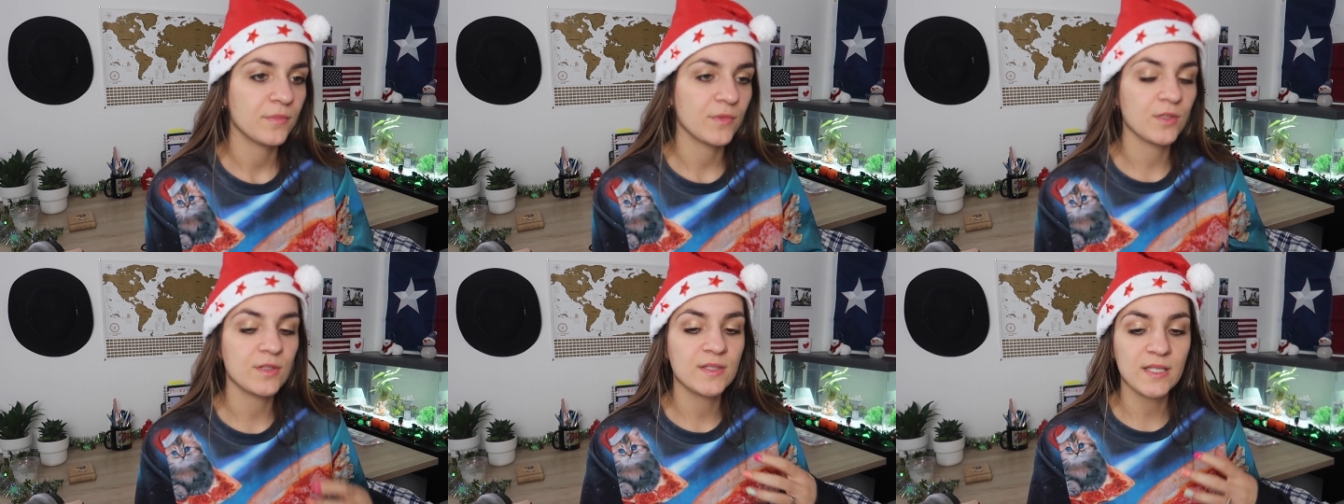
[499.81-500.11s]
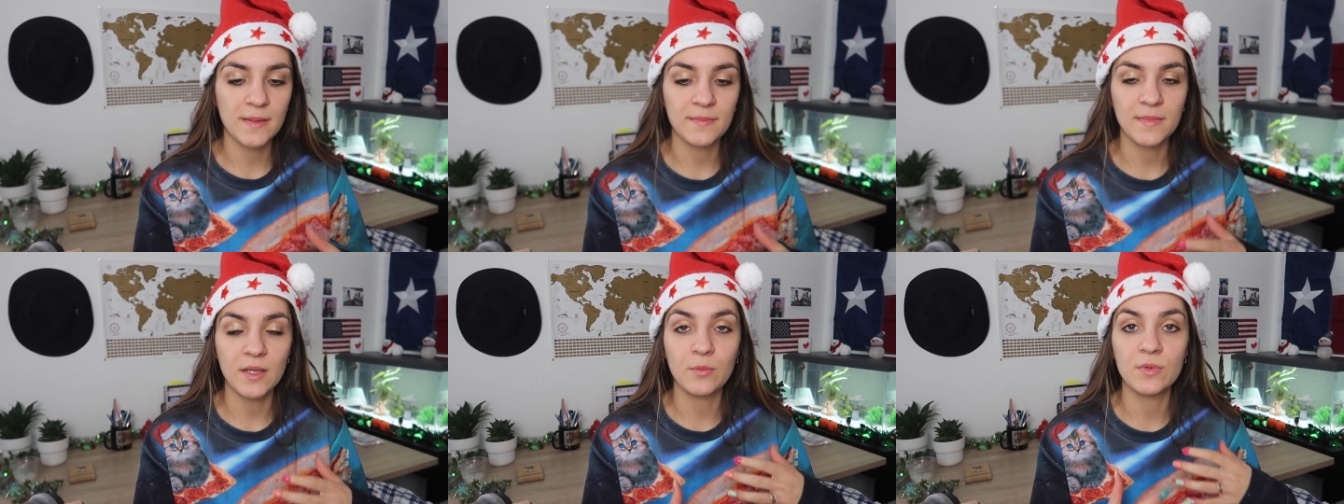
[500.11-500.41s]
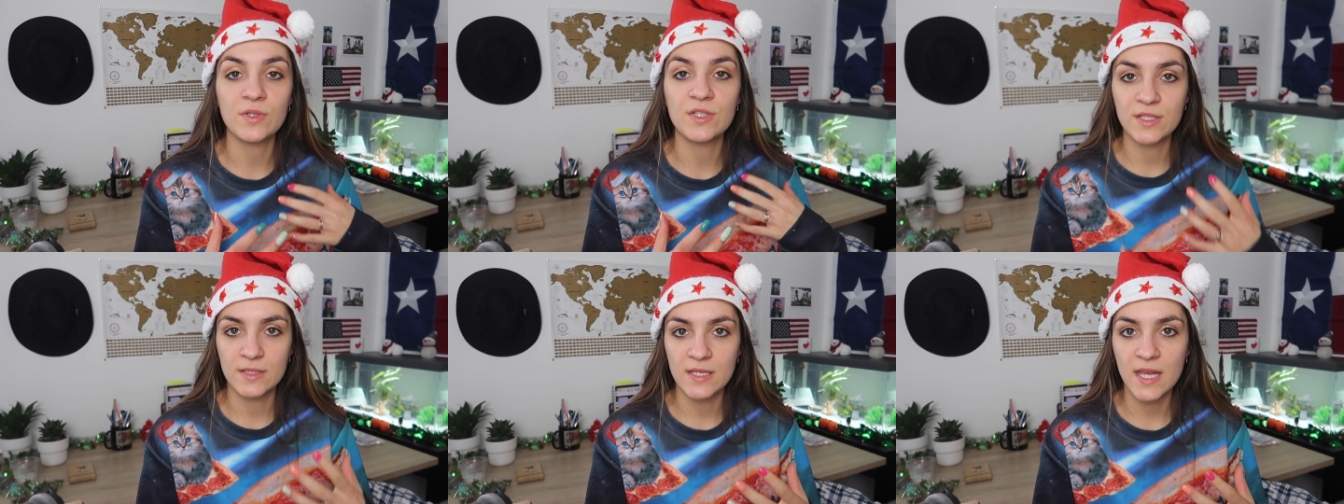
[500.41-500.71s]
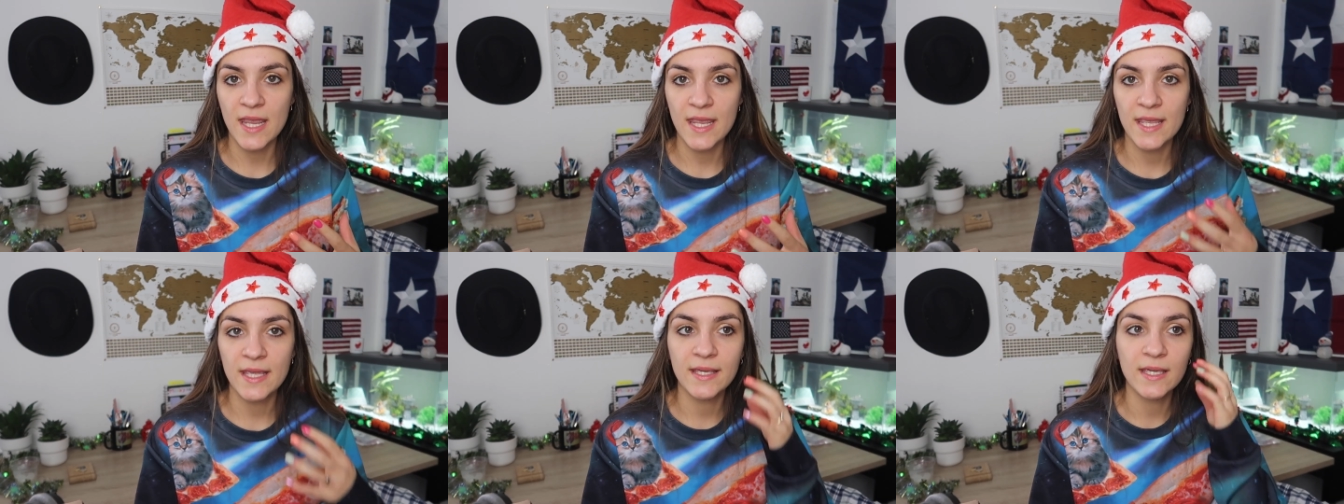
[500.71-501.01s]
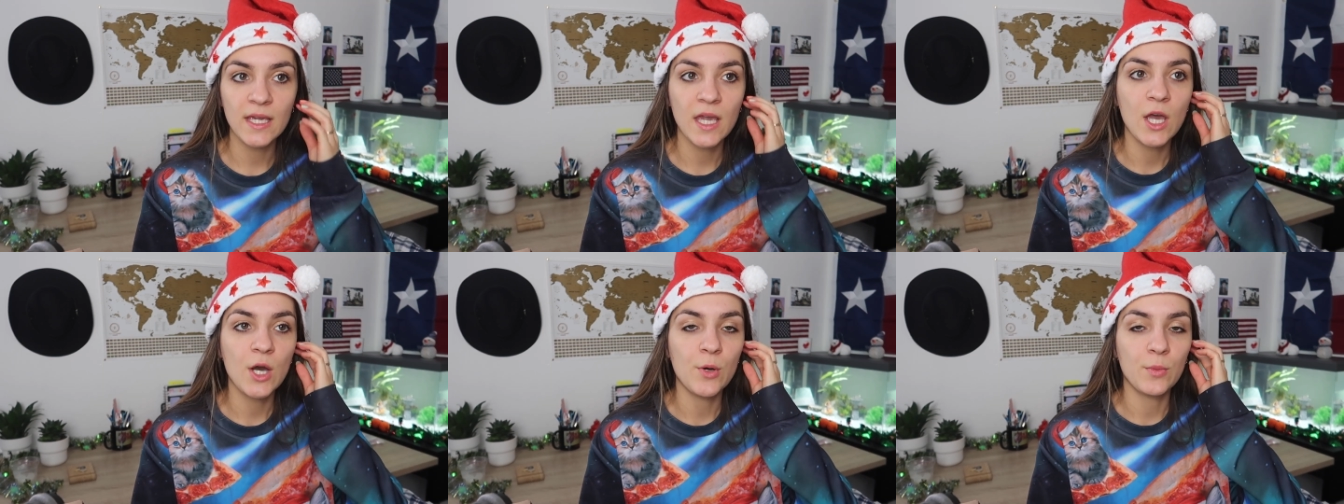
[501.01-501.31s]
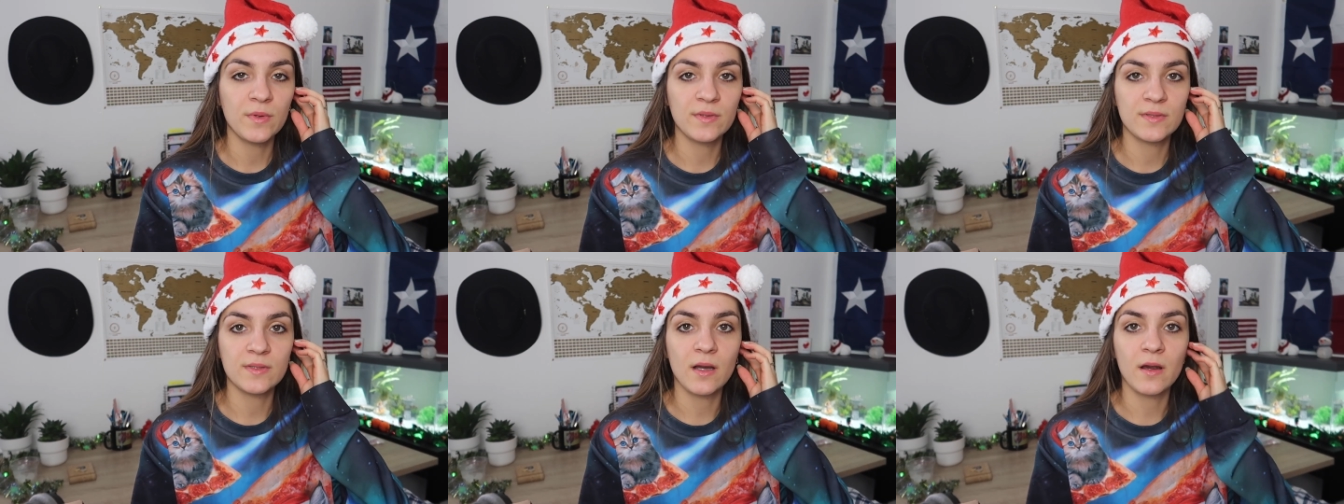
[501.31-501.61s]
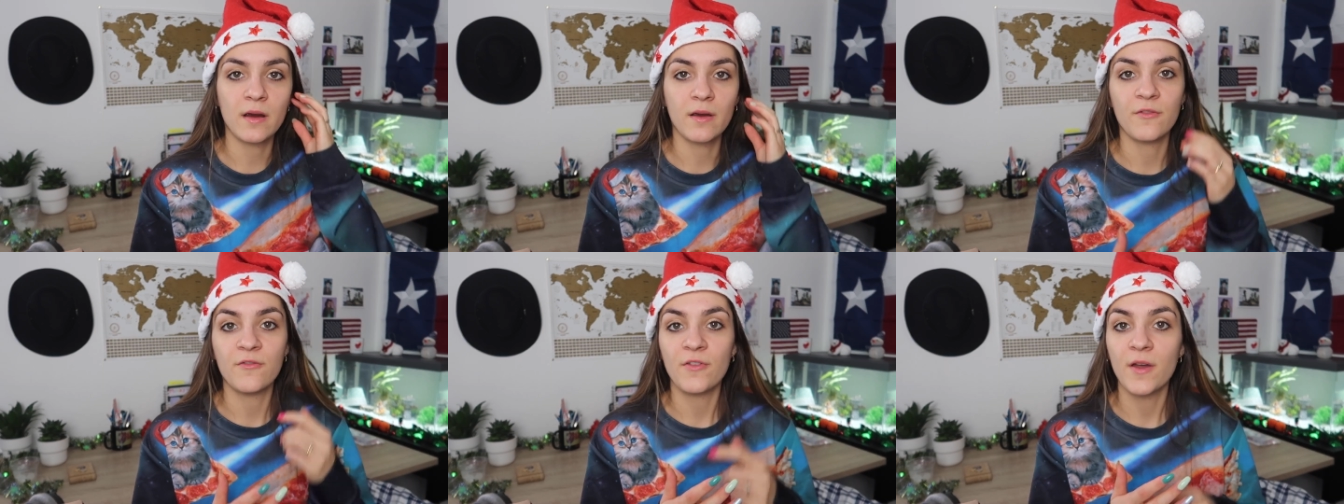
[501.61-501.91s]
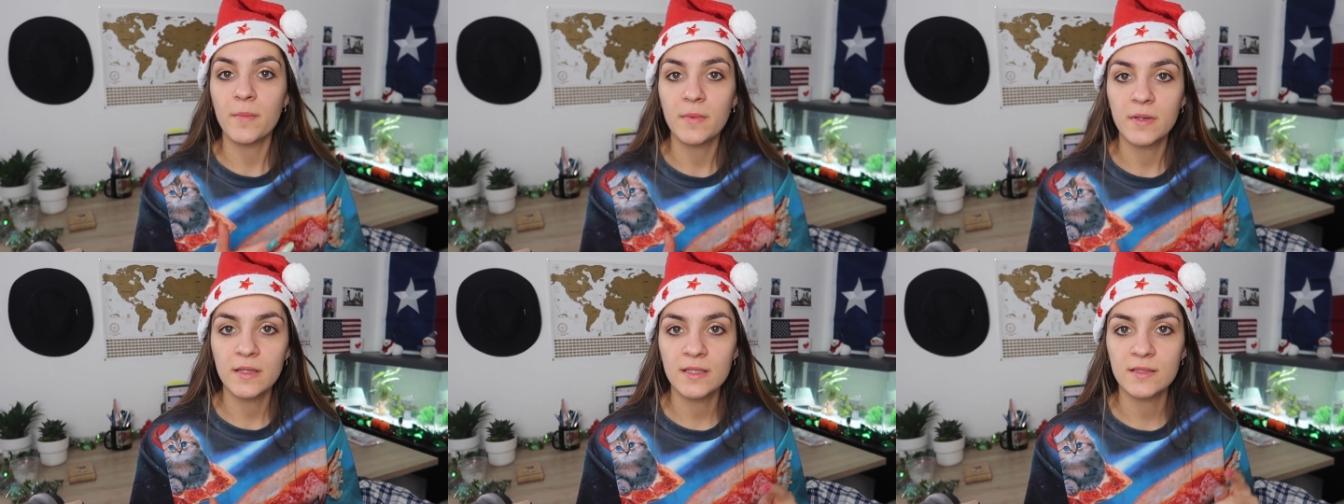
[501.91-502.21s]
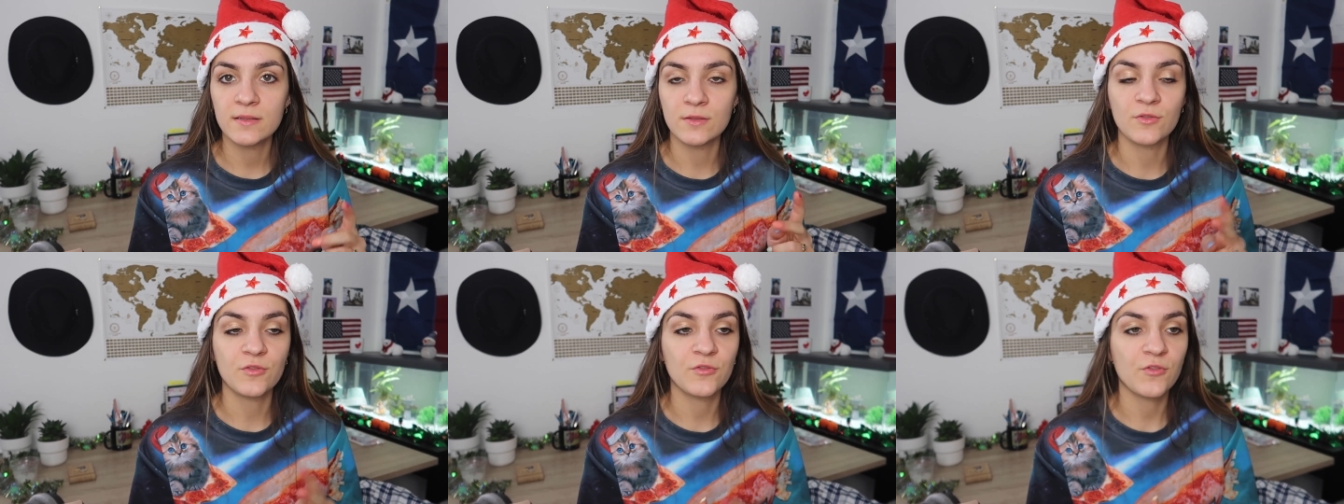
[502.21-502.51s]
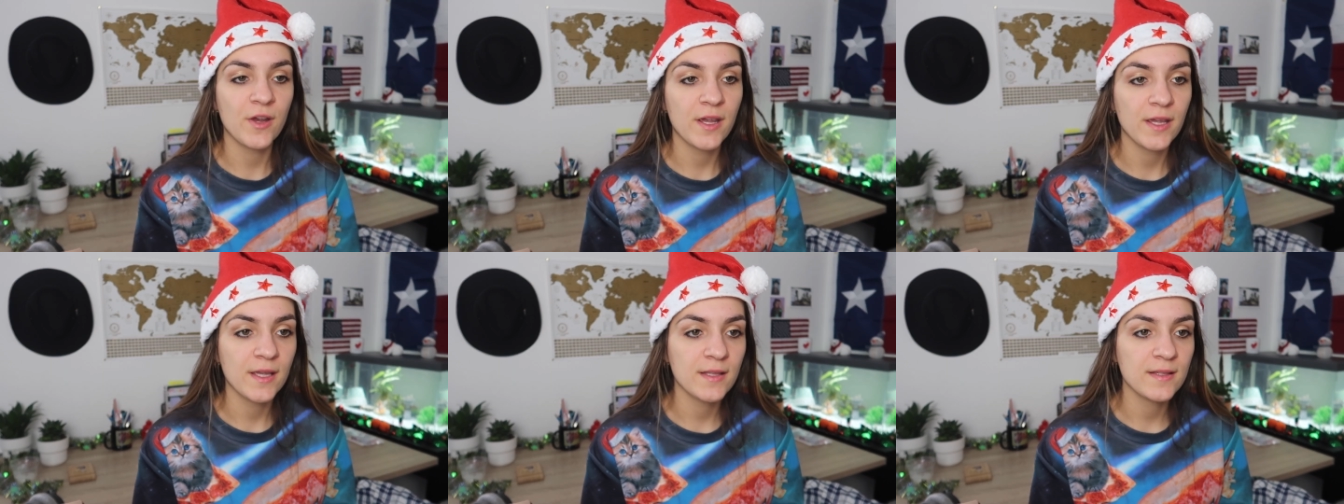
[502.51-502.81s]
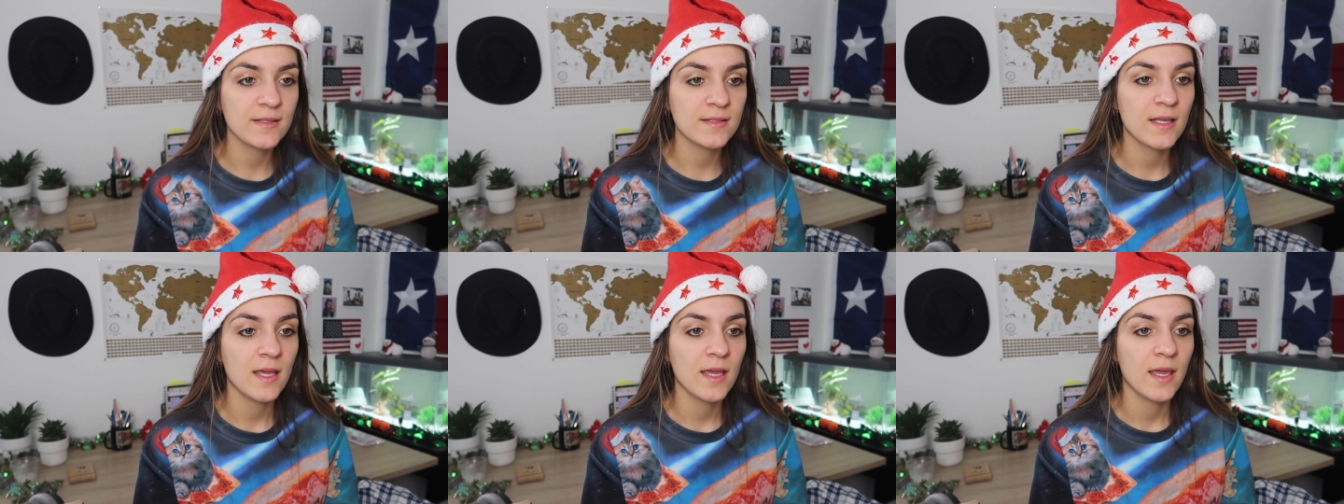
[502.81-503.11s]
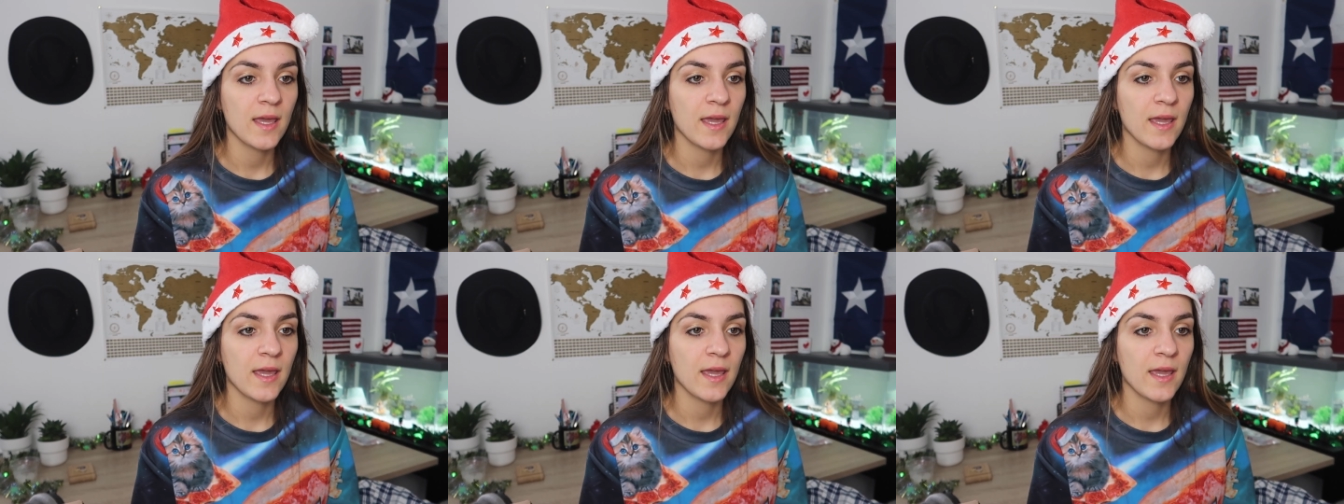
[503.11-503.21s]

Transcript: the time that we take with our families or friends